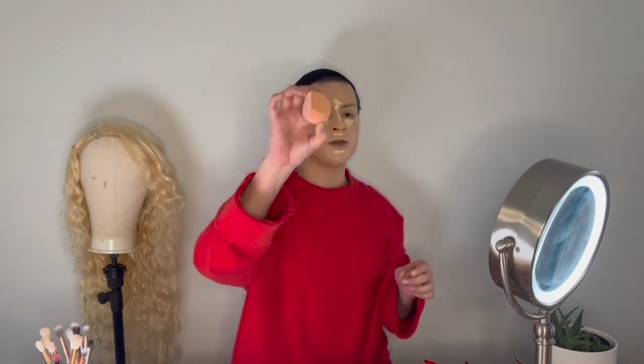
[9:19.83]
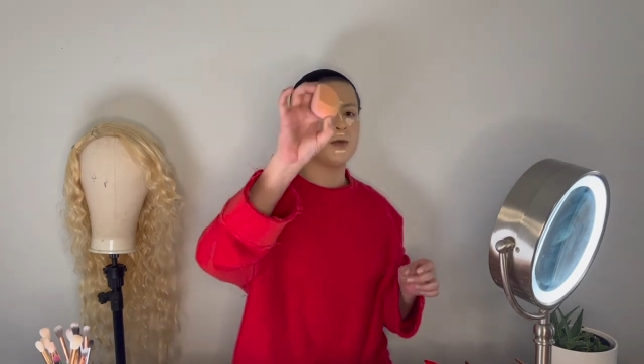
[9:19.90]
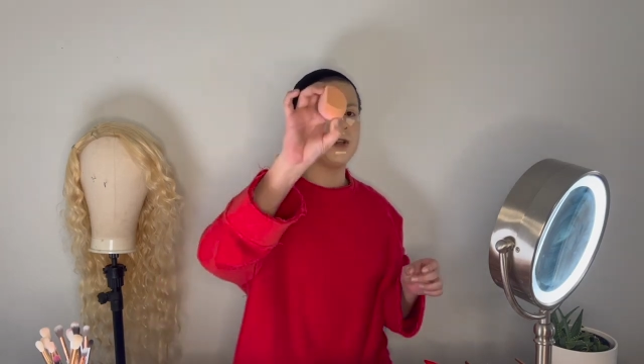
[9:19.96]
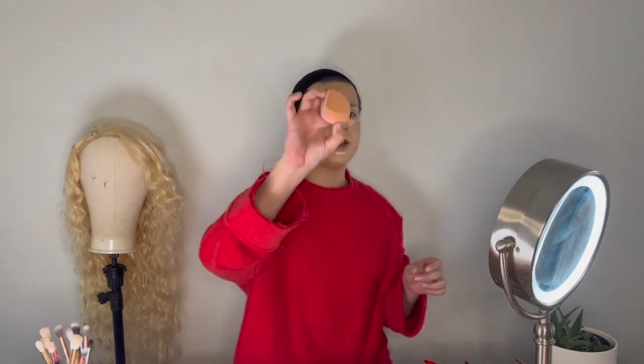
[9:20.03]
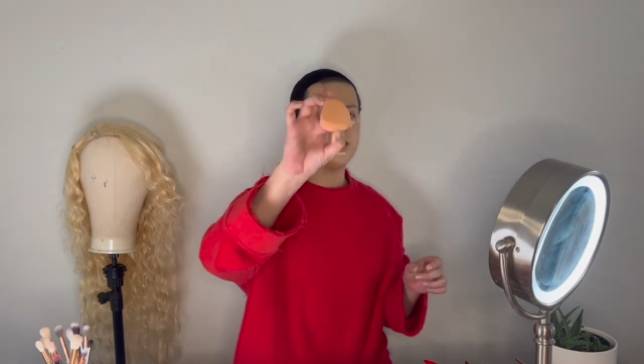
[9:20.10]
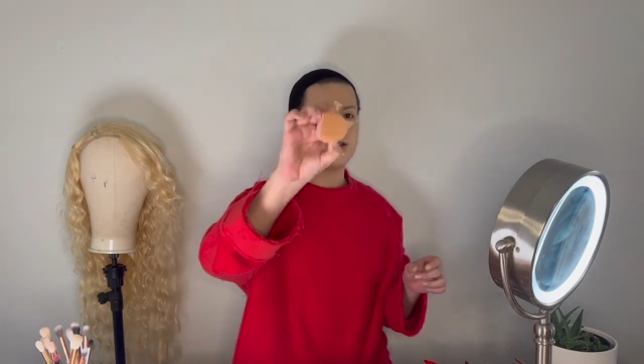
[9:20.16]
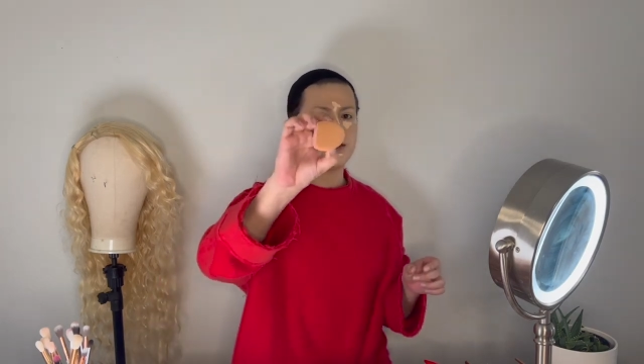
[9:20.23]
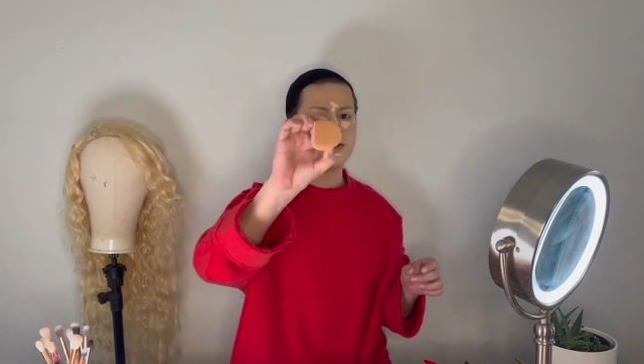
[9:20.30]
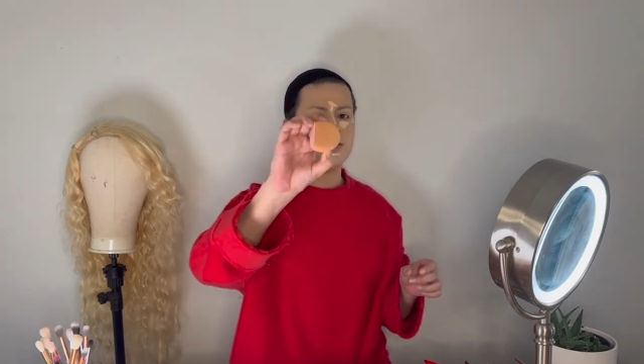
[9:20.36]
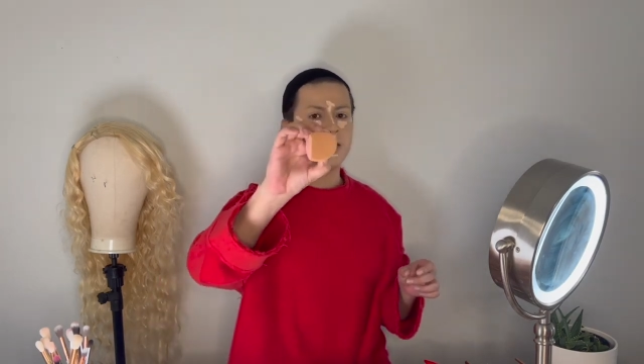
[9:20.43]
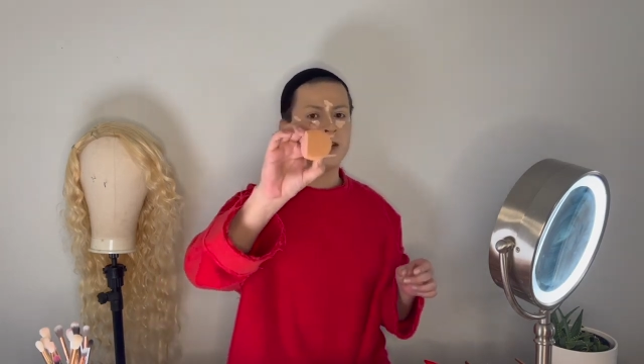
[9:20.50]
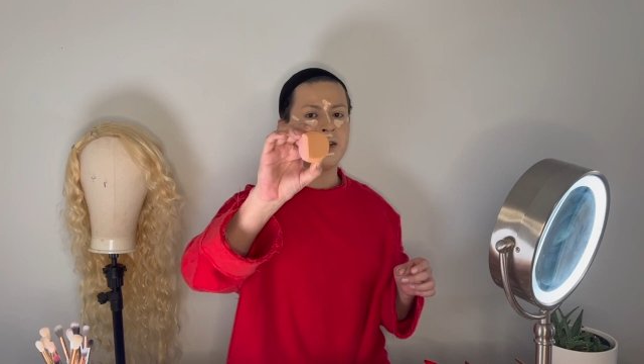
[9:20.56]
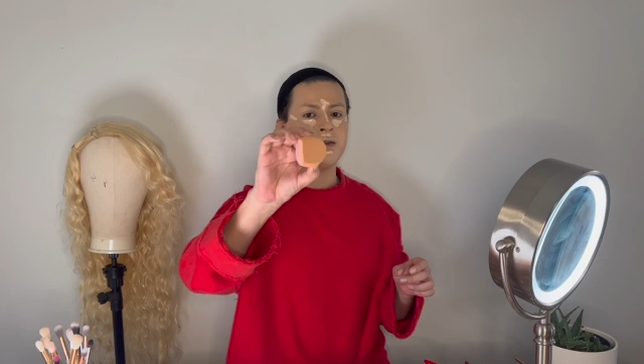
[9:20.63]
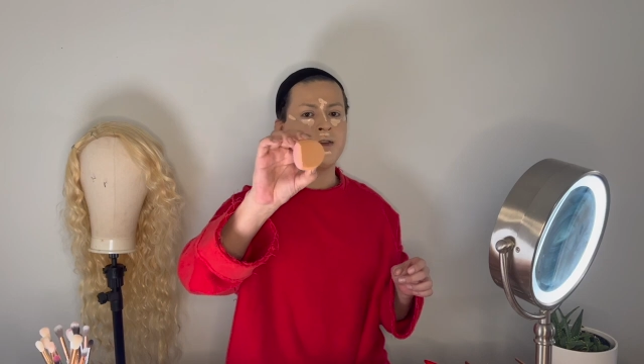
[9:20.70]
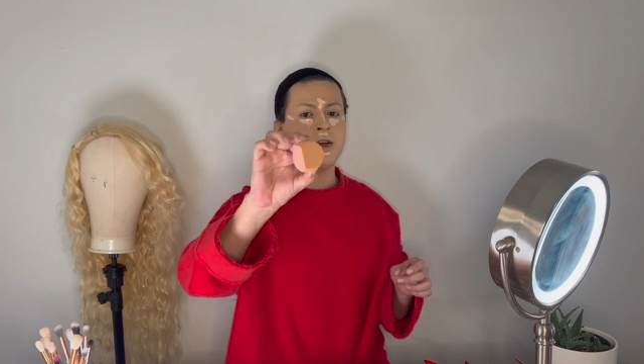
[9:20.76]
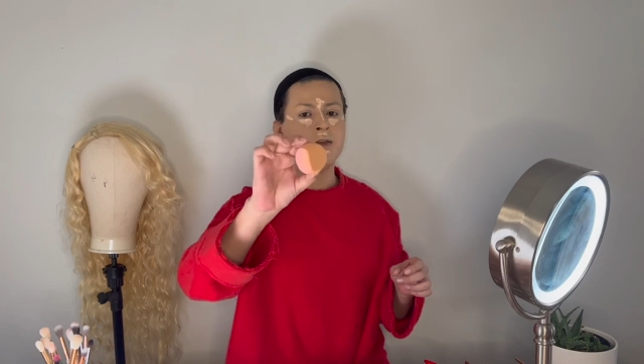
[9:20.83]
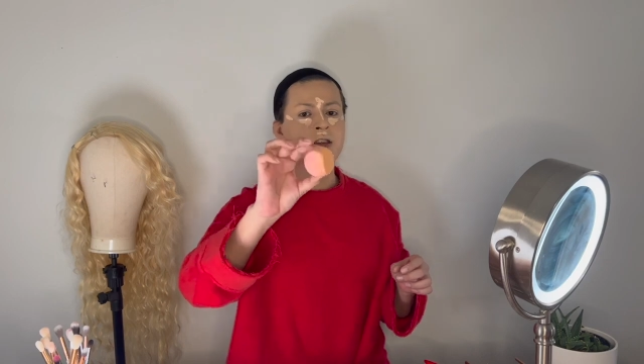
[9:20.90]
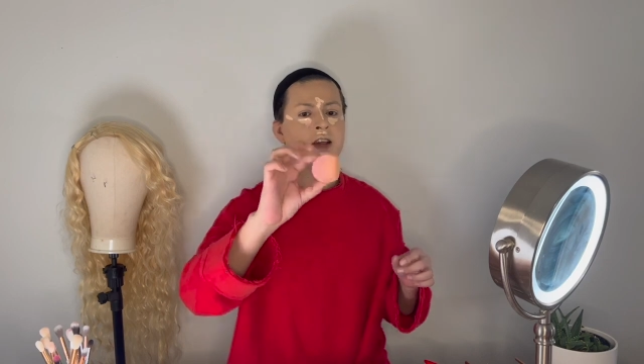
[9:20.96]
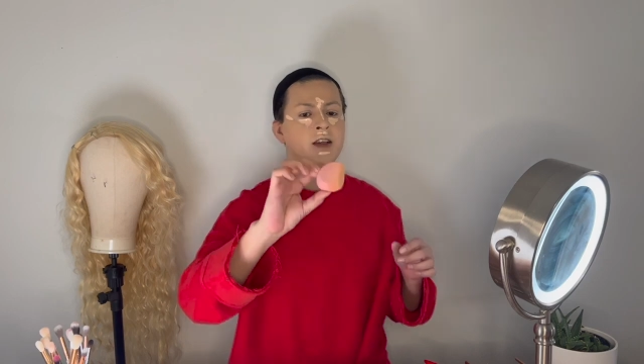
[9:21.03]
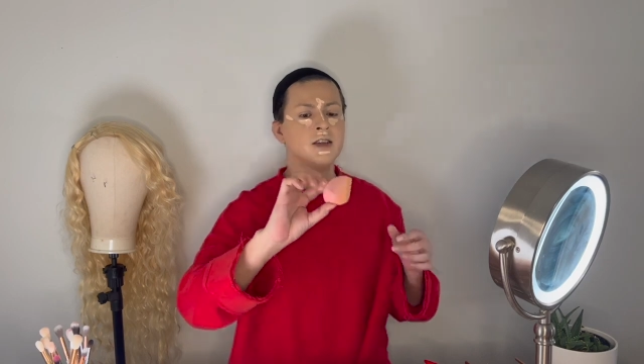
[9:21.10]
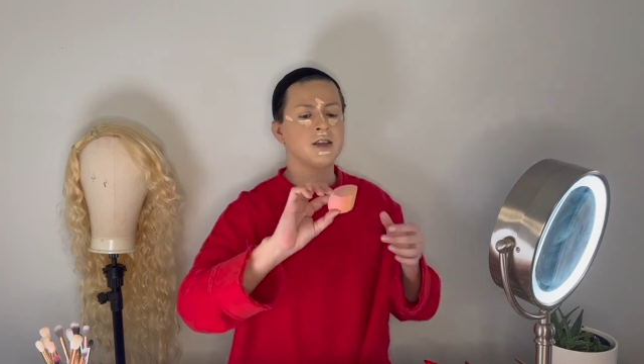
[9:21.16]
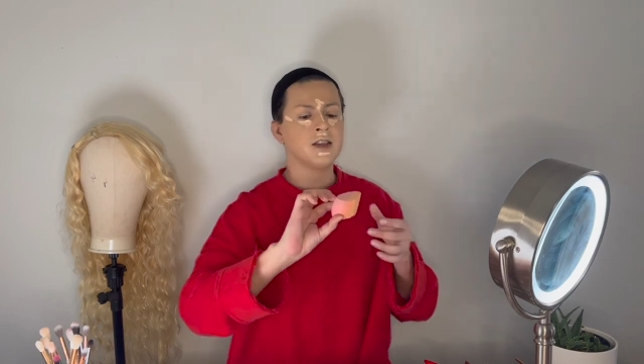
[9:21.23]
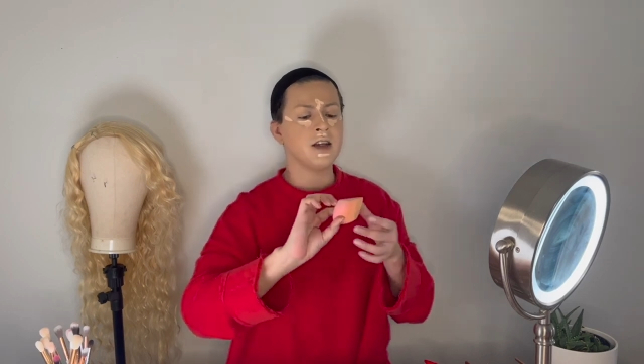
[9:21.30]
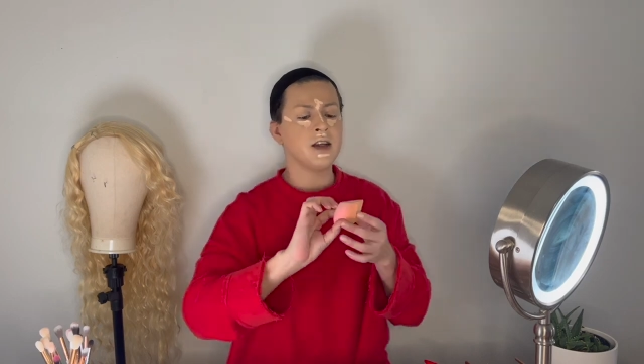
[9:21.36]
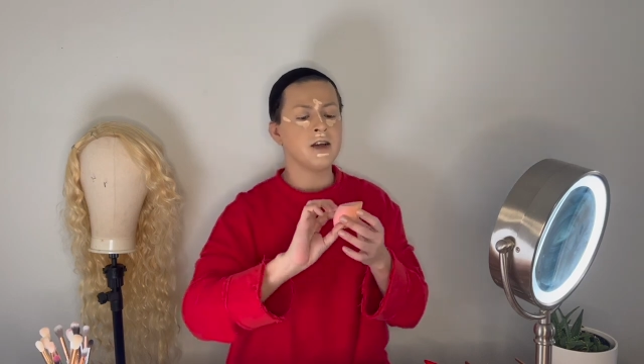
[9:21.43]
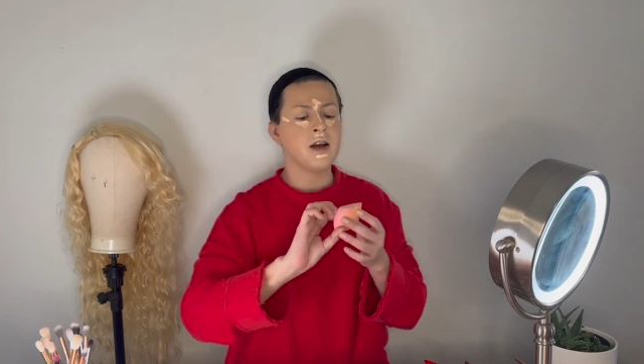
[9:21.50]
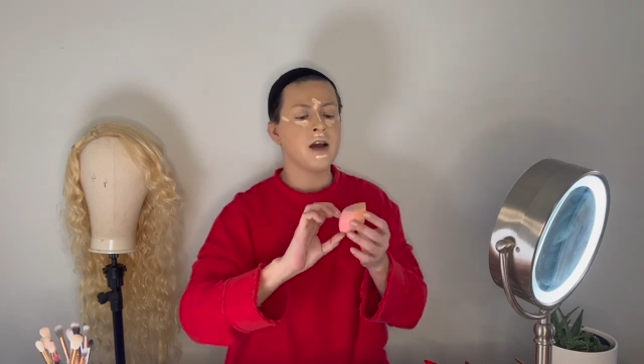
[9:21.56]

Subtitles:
we used for the foundation,